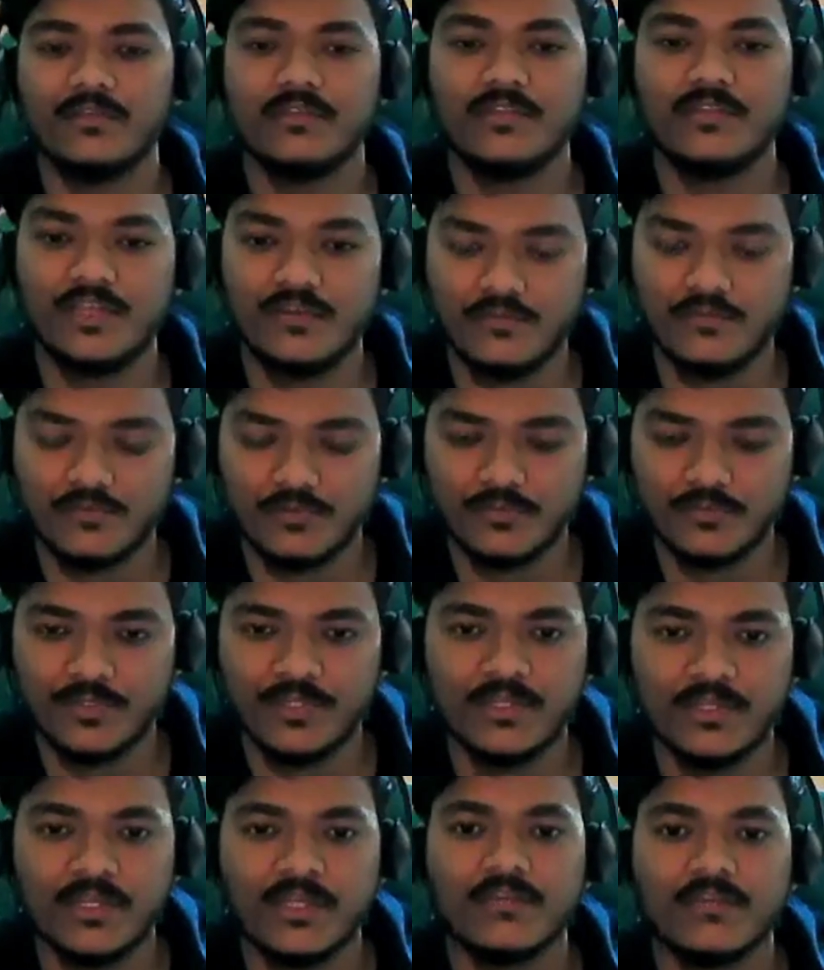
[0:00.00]
they would
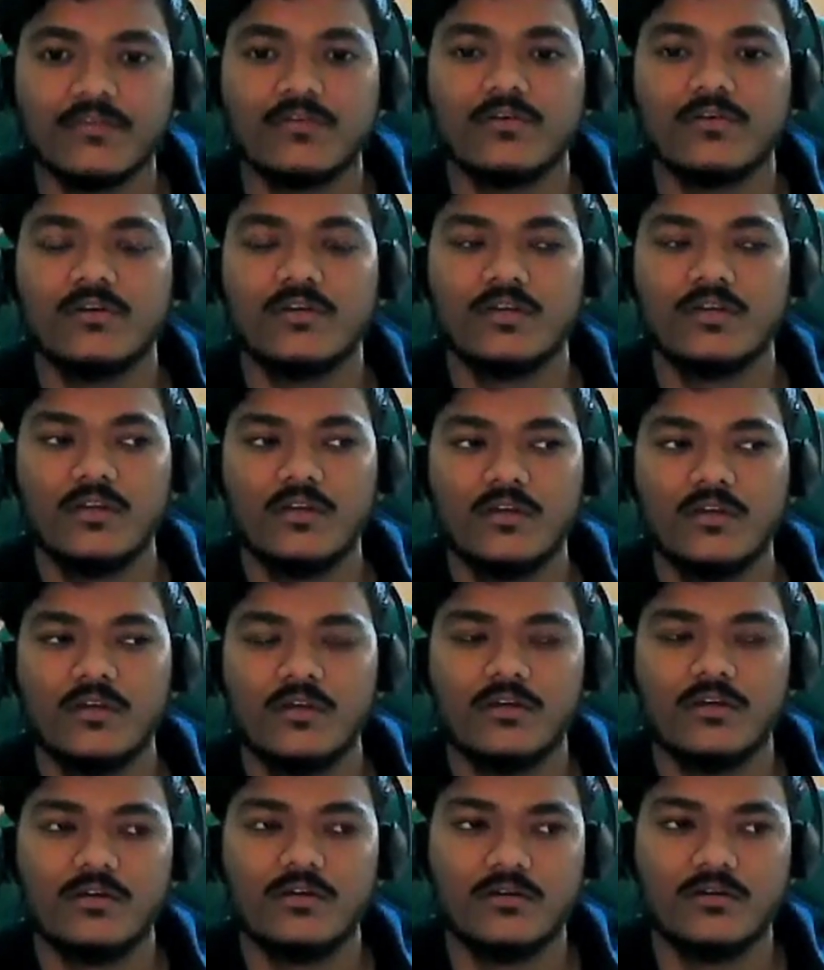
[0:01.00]
be like
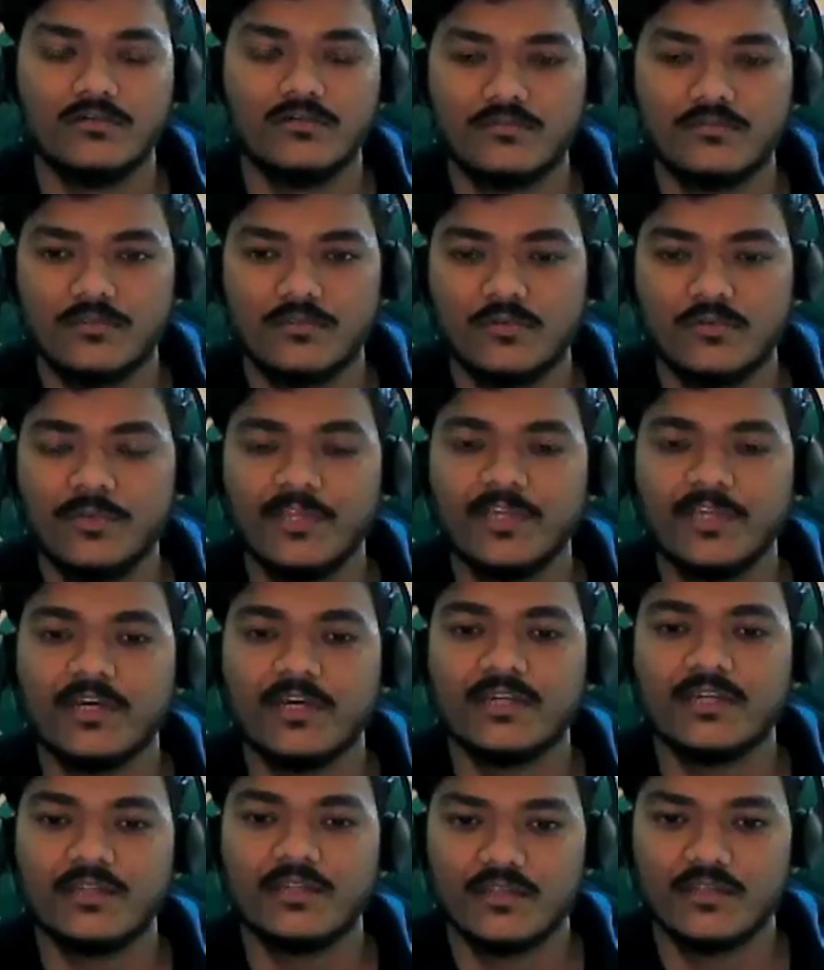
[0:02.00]
opening
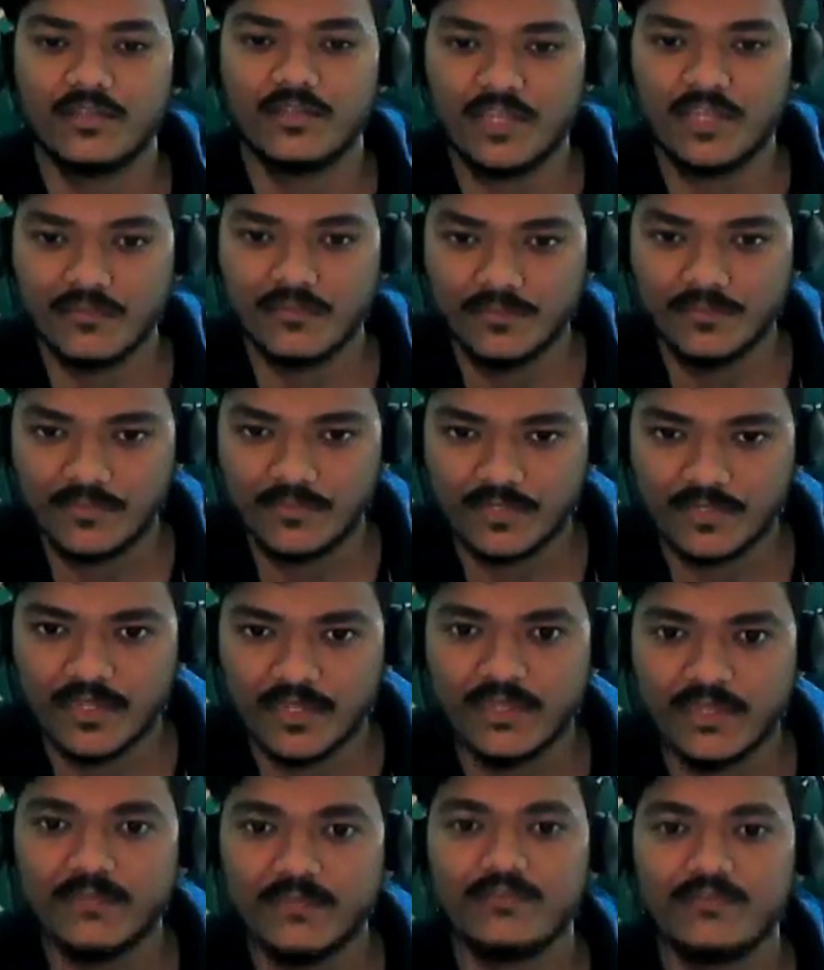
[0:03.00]
another game
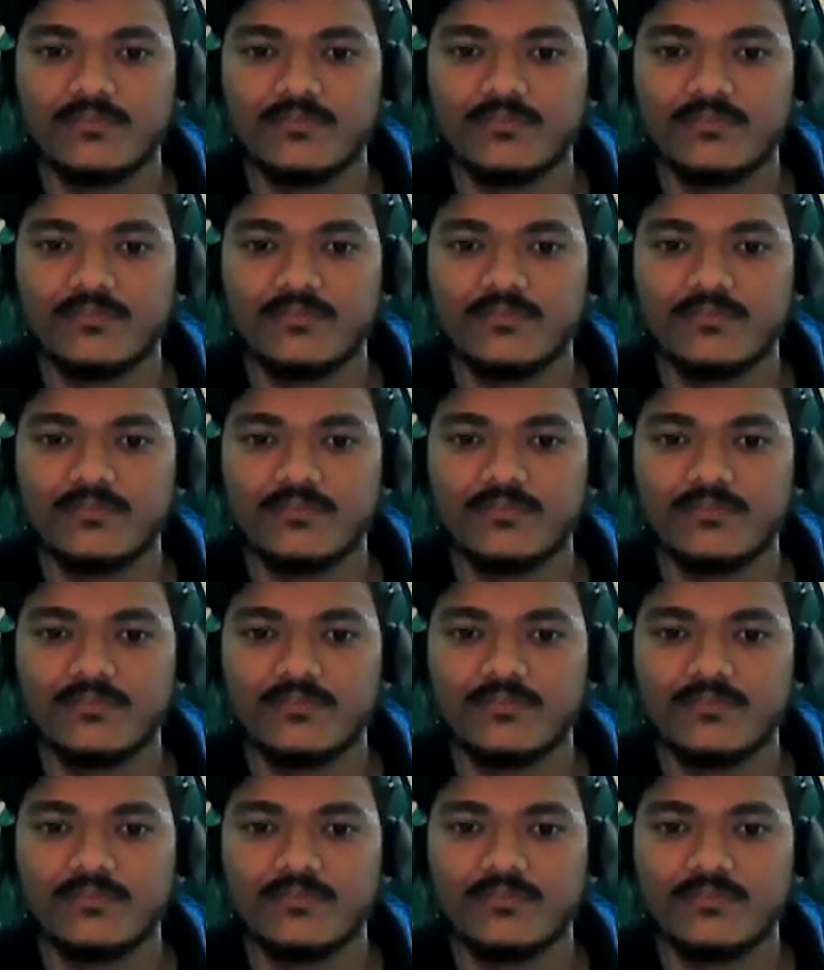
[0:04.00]
clan,